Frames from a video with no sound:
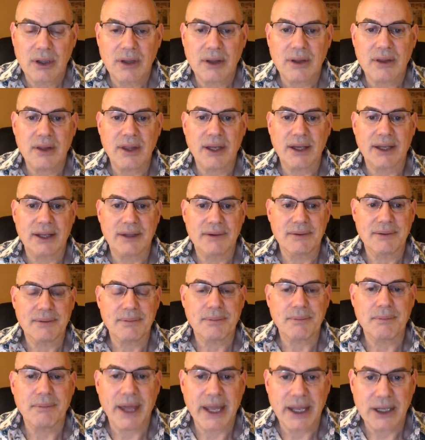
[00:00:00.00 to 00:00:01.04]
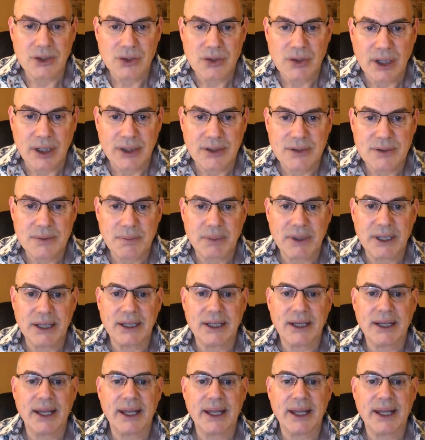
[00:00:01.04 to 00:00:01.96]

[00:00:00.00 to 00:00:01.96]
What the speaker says: The matrix being